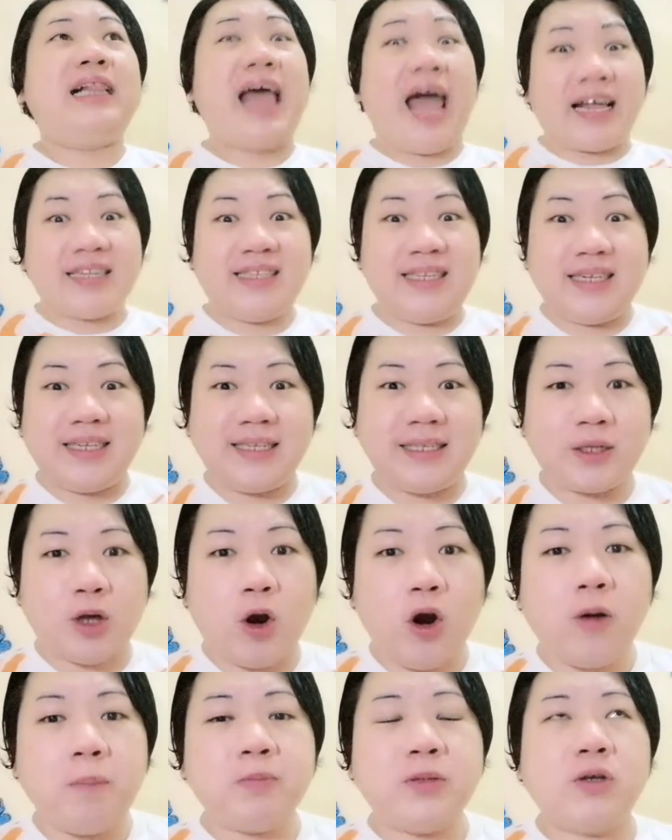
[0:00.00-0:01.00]
classic
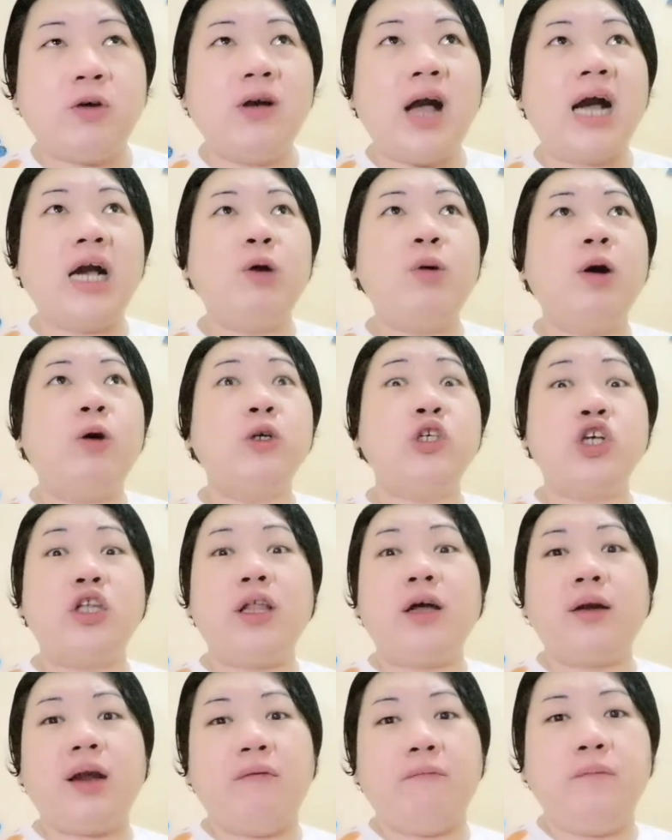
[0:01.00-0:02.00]
soap. So, gagawa ko
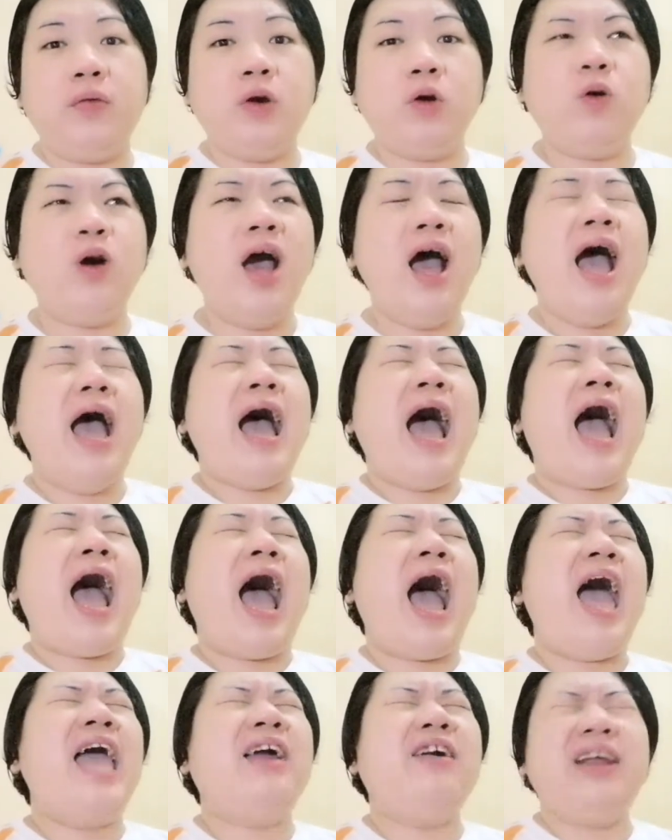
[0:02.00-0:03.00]
siya ng review.
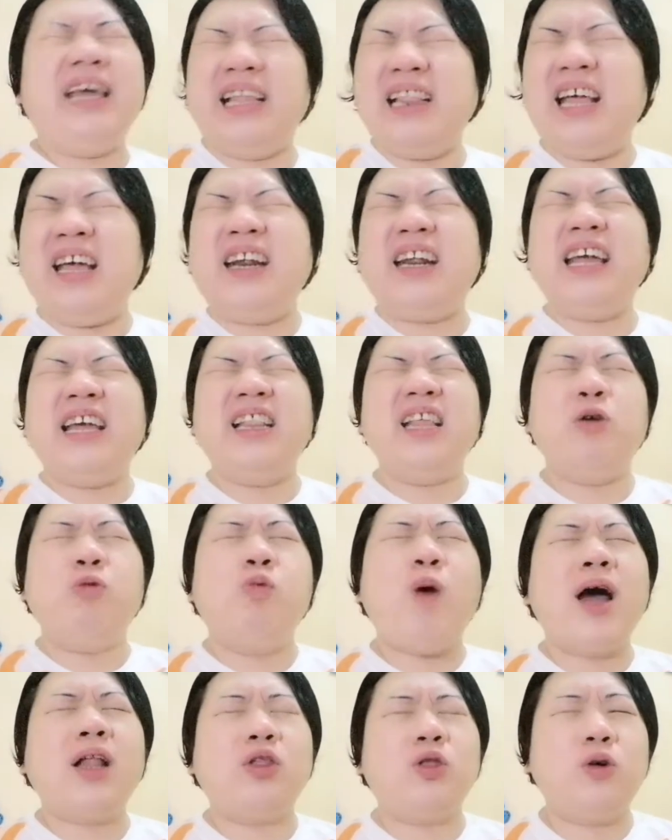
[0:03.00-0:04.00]
I
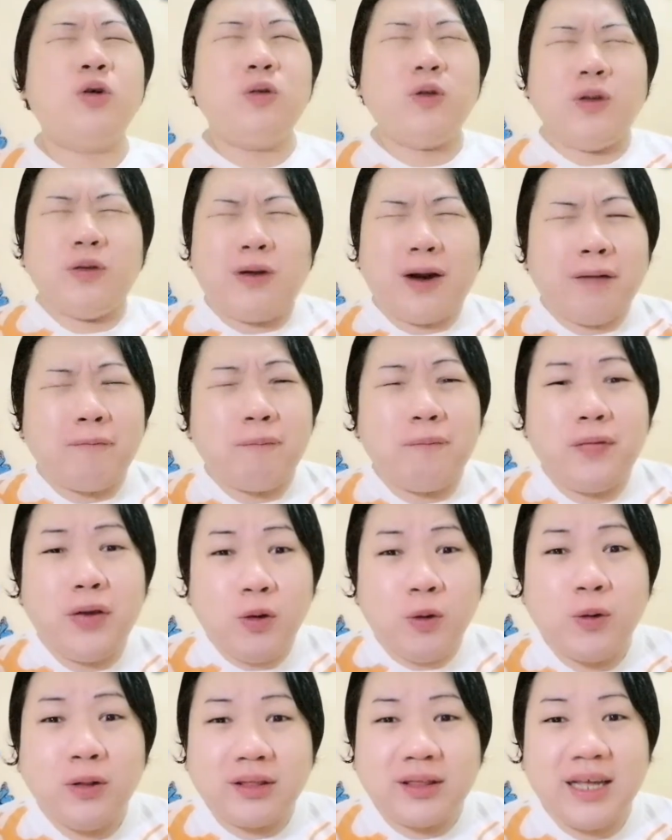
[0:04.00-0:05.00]
really want to
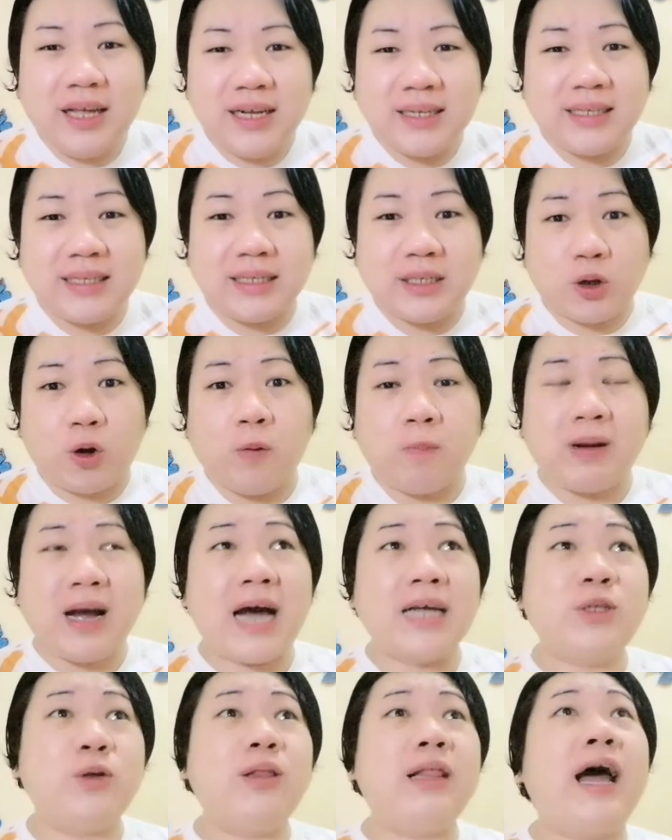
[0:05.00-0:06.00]
review this soap
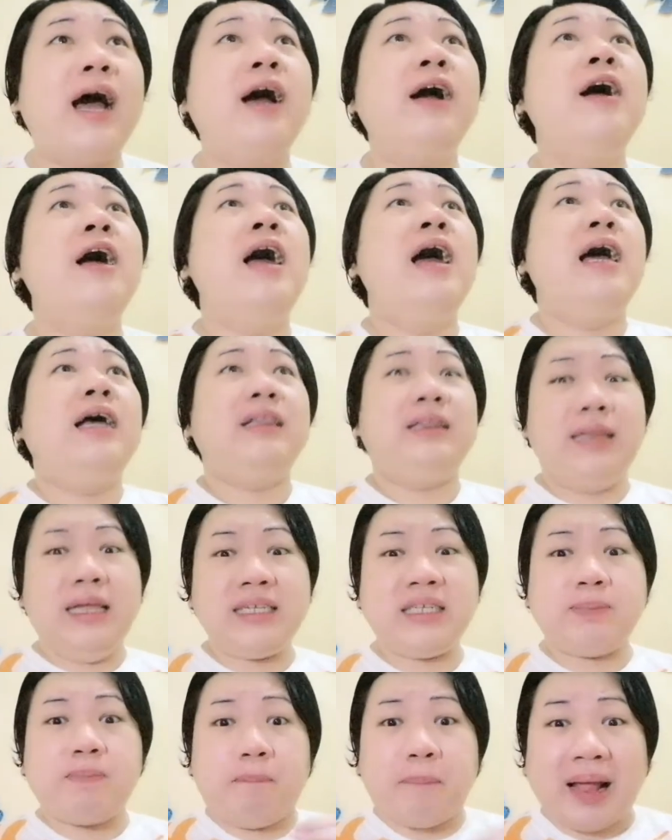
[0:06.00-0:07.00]
kaso lang
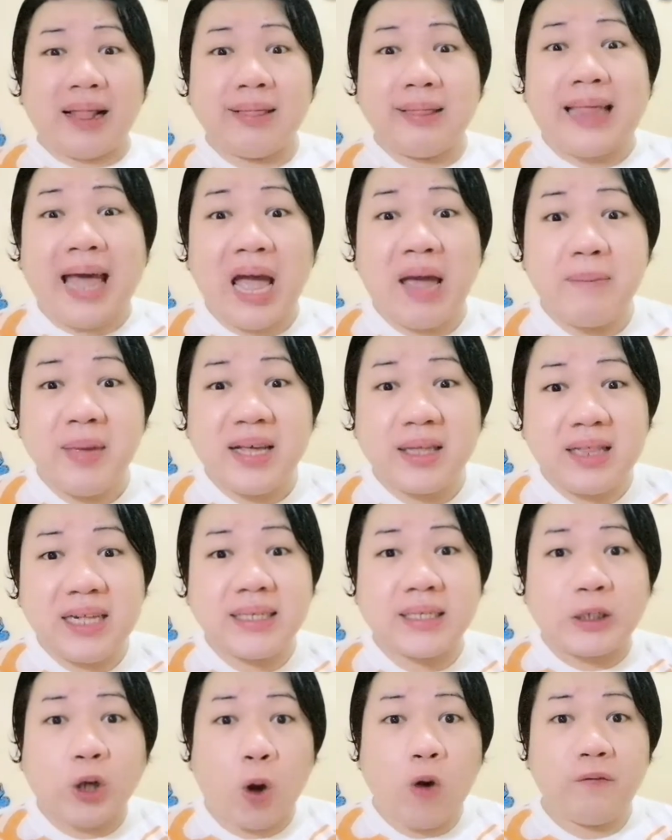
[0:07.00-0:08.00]
this pandemic,
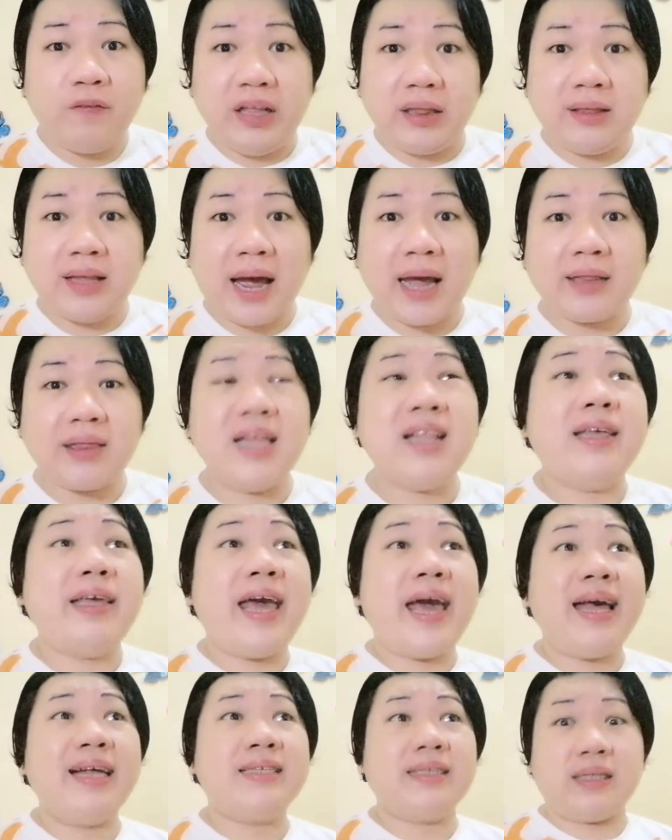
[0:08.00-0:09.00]
this COVID-19,
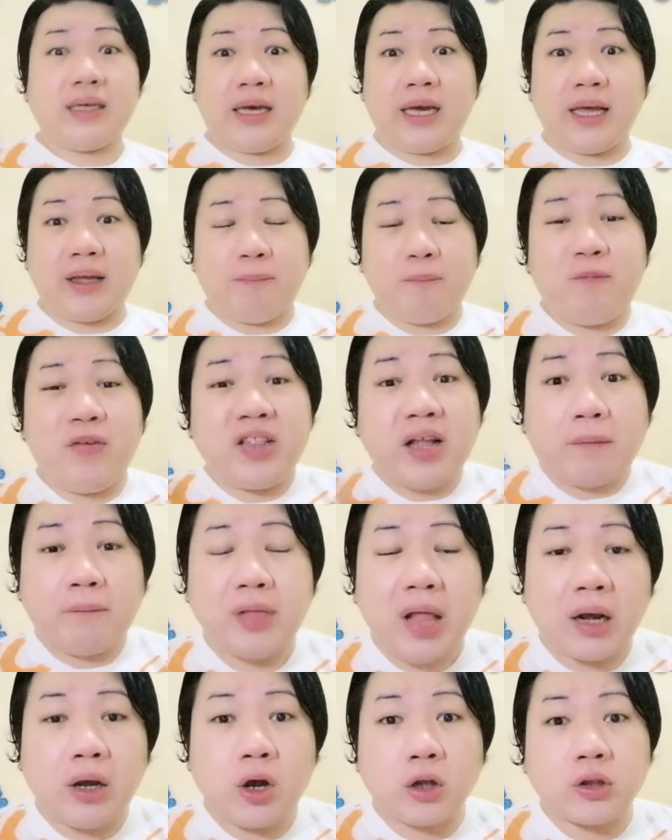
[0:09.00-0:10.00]
yes,
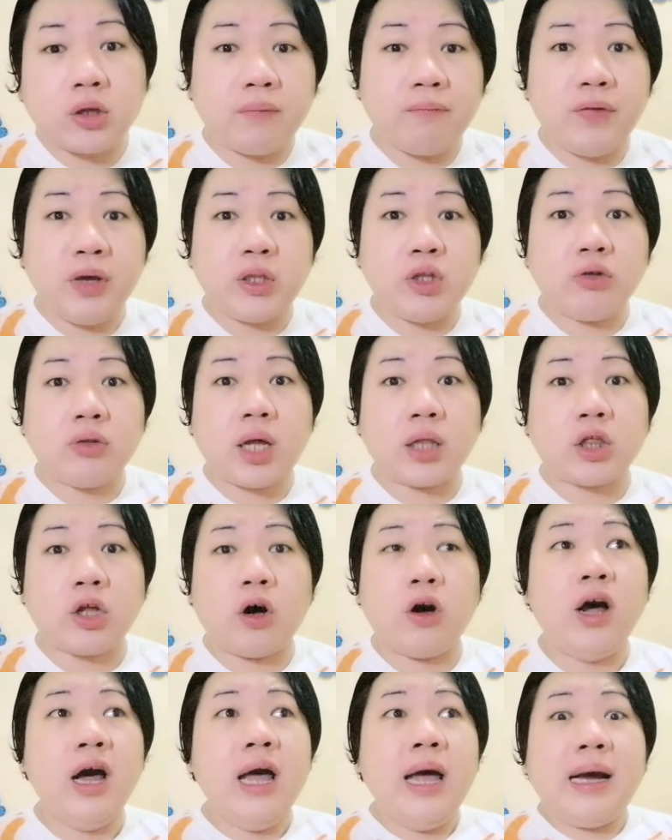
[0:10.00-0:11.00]
binavlog ko tong video na
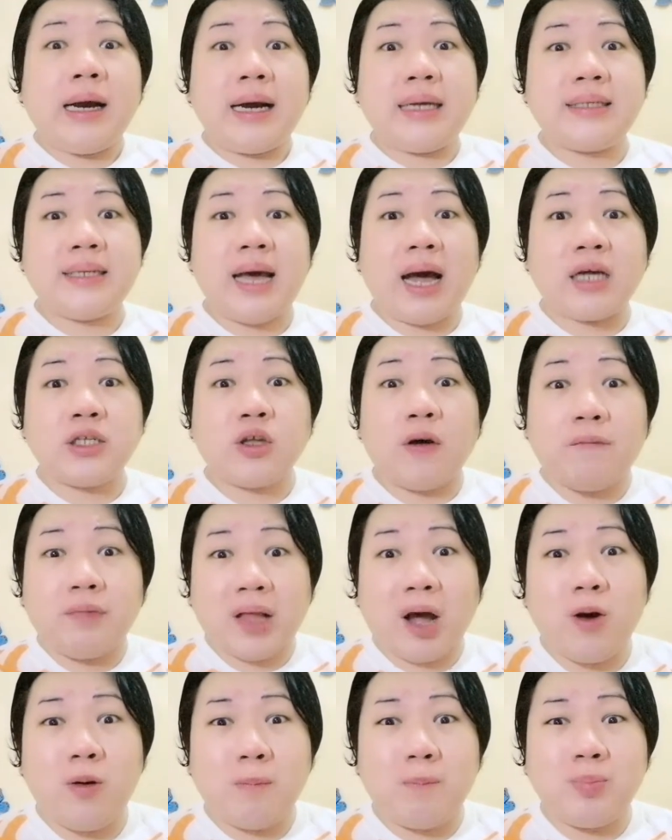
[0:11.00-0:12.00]
to kasi as of
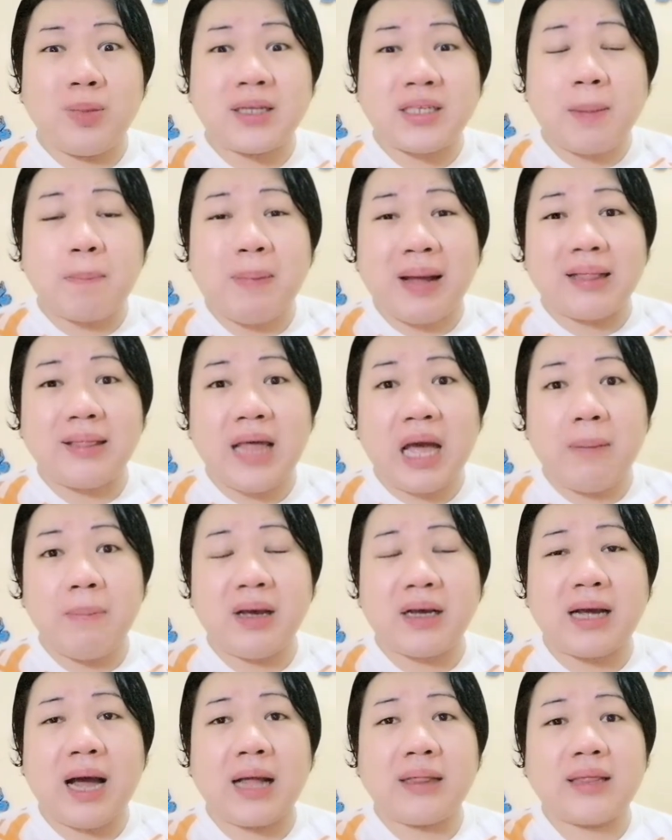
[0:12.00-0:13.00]
now, nasa
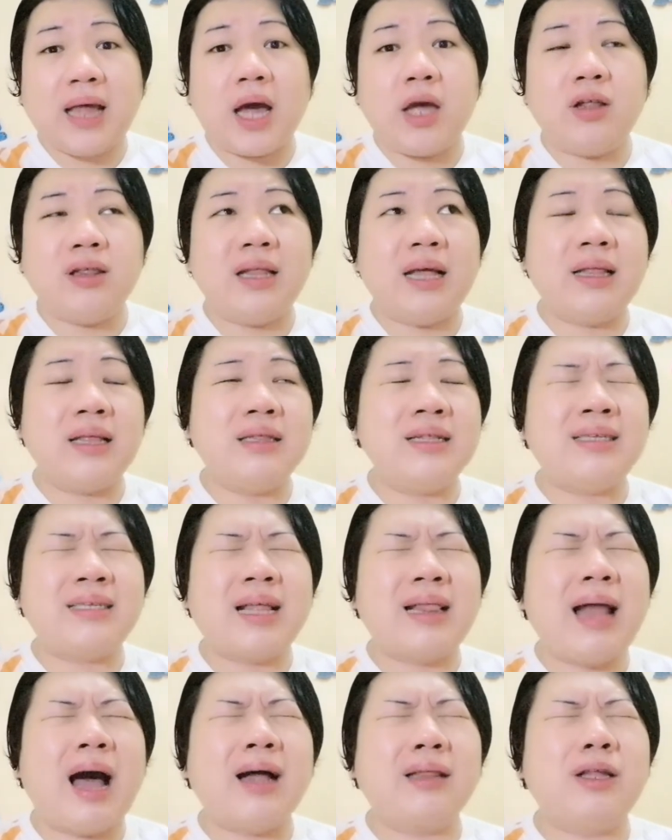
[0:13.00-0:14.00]
pandemic nga tayo,
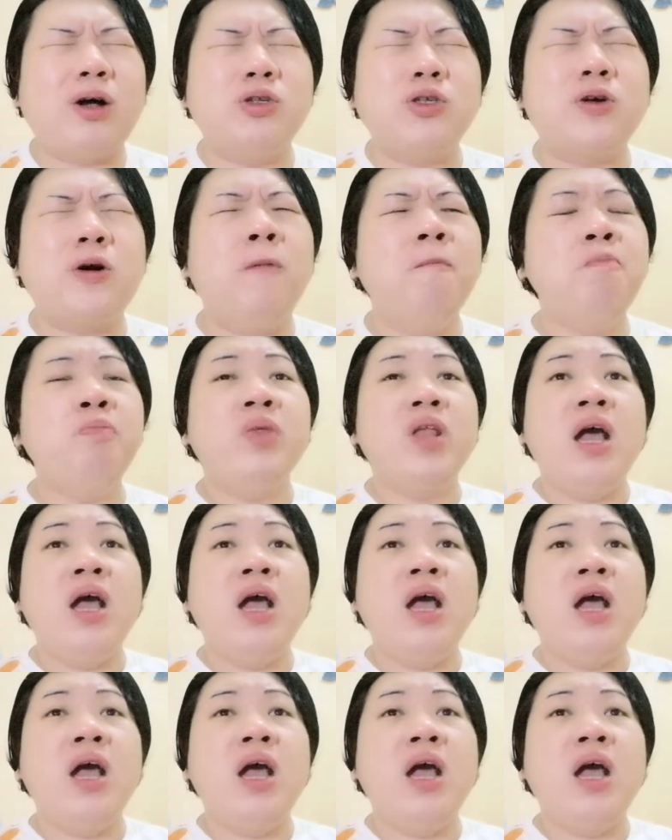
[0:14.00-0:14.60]
nasa lockdown. So,